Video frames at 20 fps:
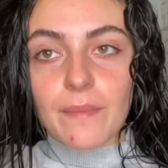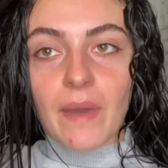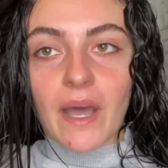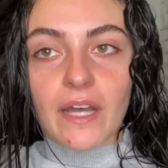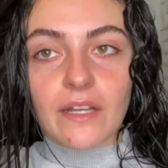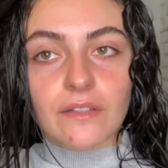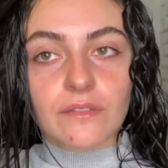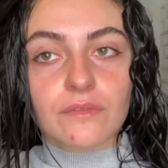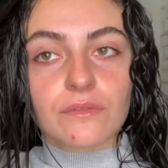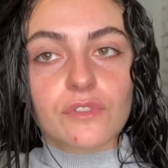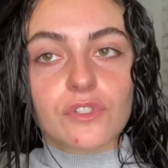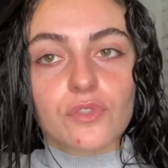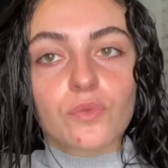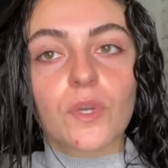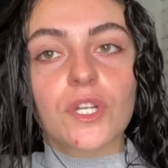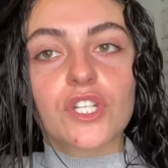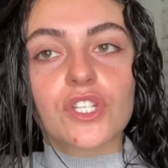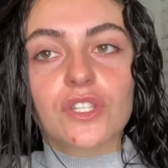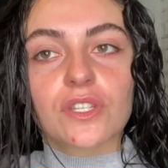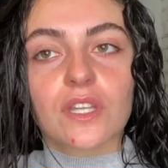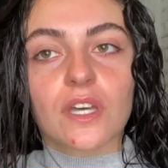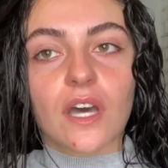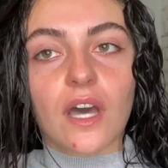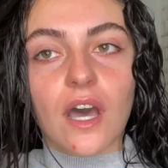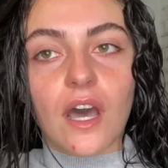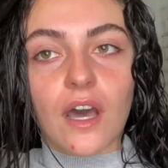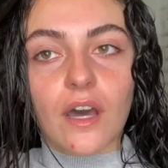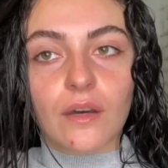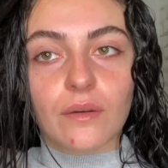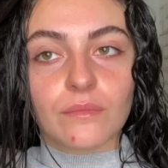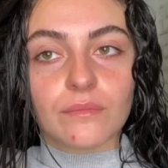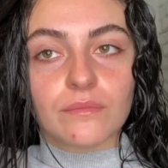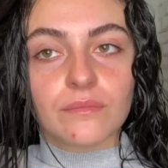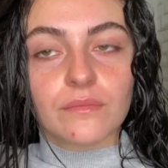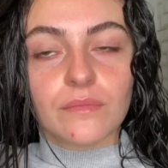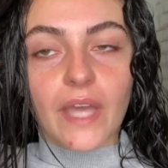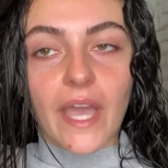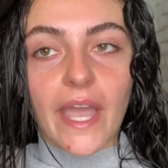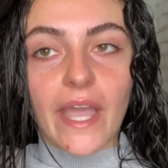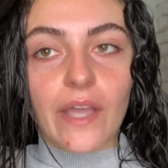I'll switch the
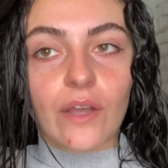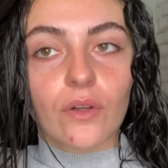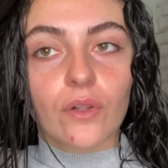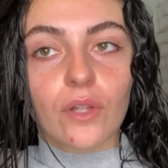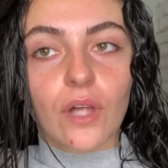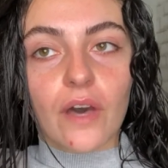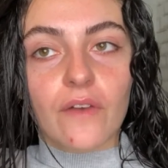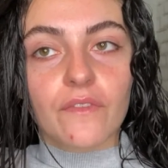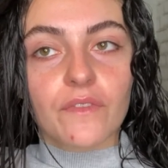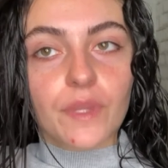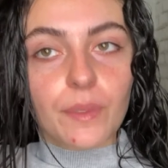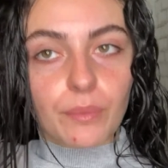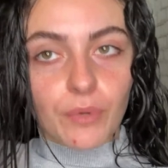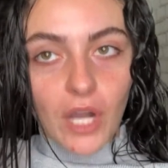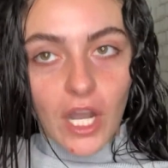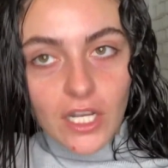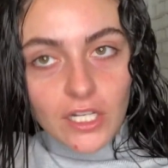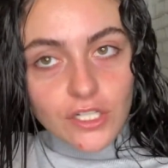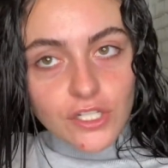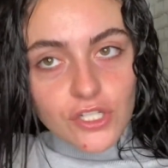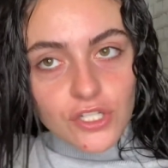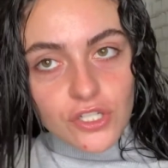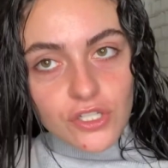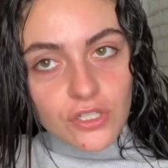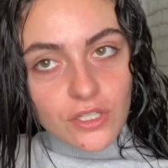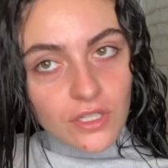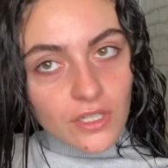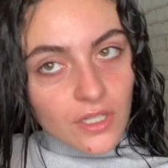angle of the brush.